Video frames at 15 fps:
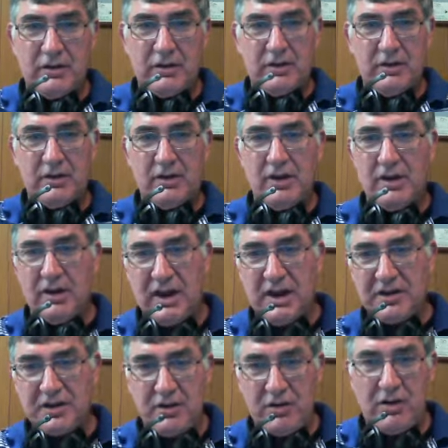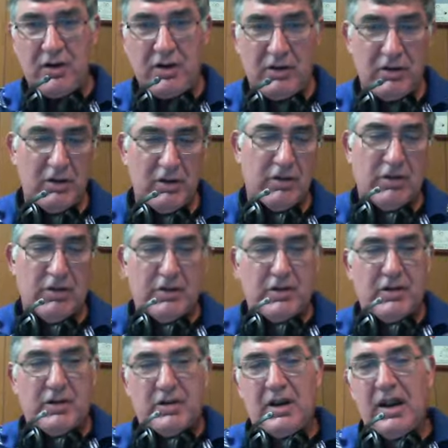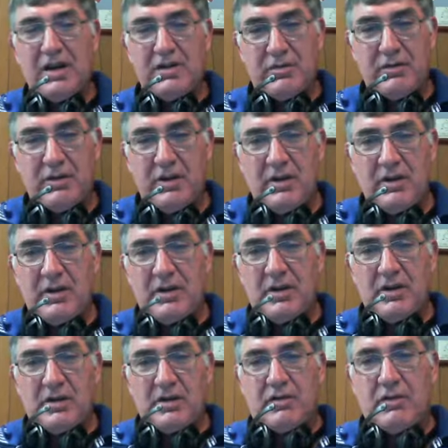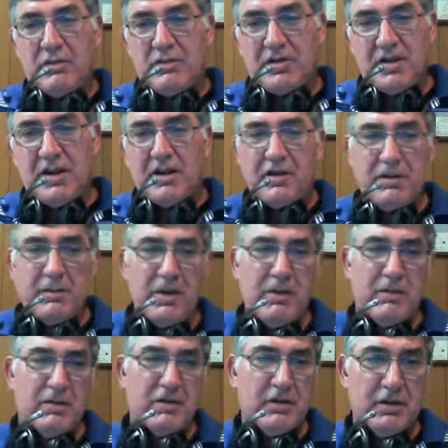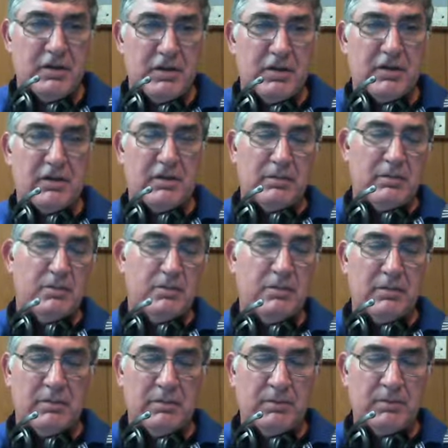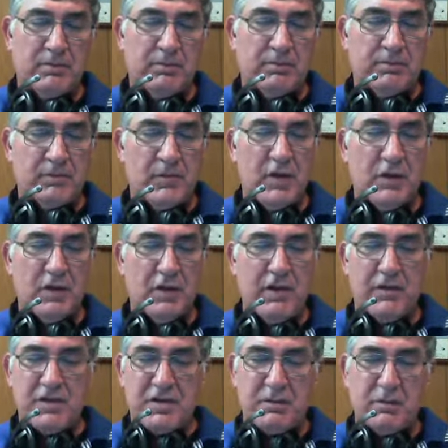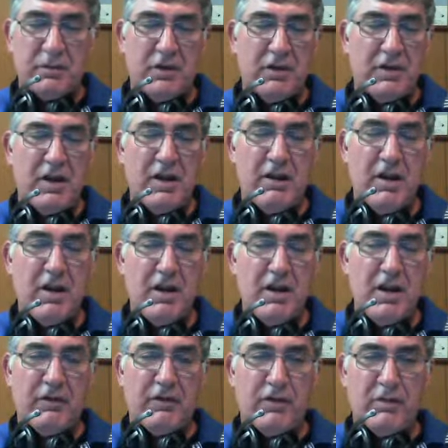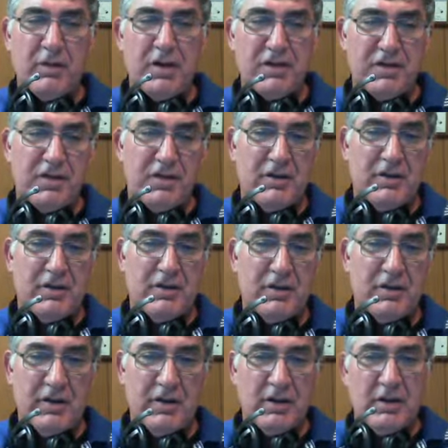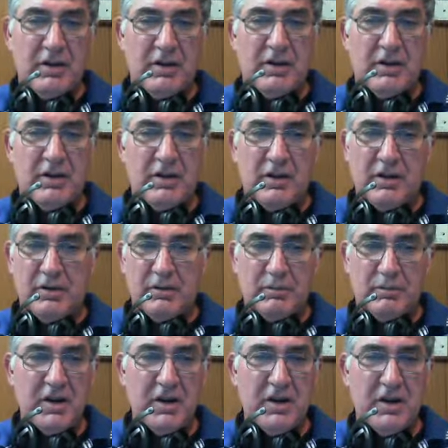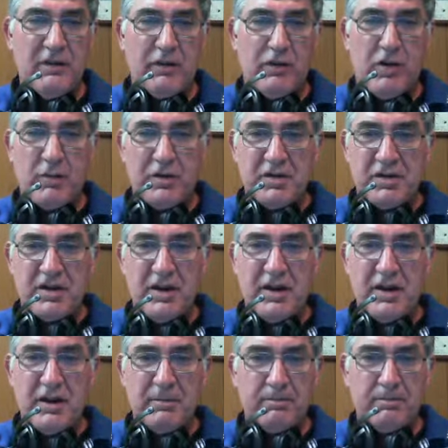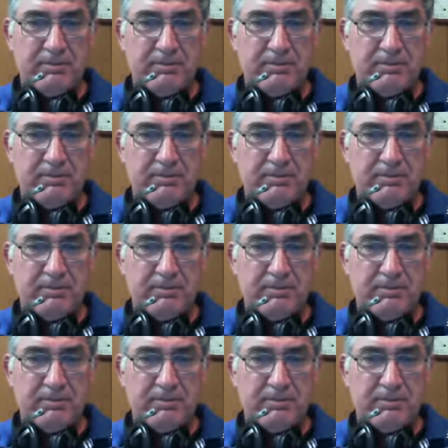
a lecture hall or a classroom setting to be able to deliver some good information. An informal setting